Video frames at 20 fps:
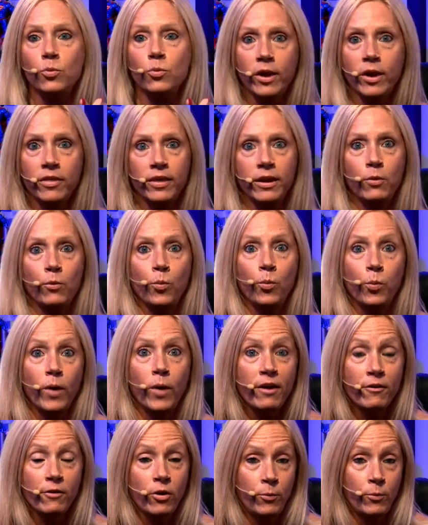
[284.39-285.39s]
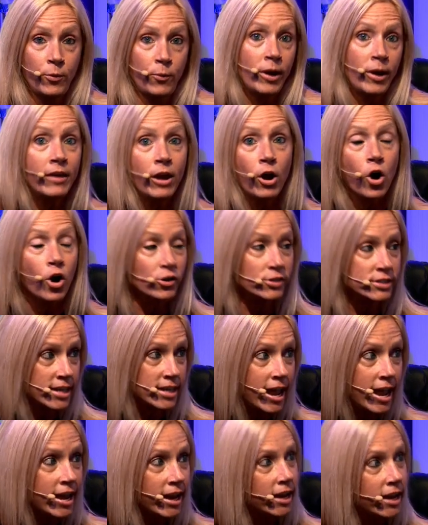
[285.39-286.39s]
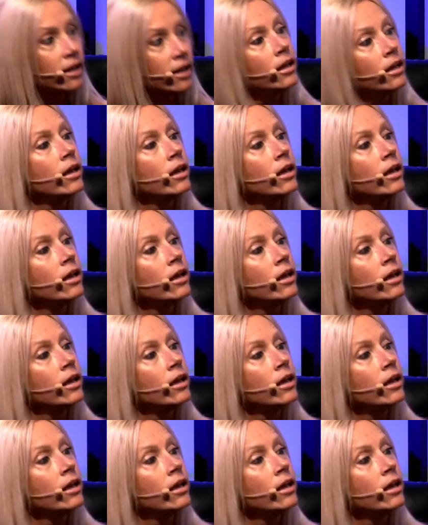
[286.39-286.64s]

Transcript: where they are today.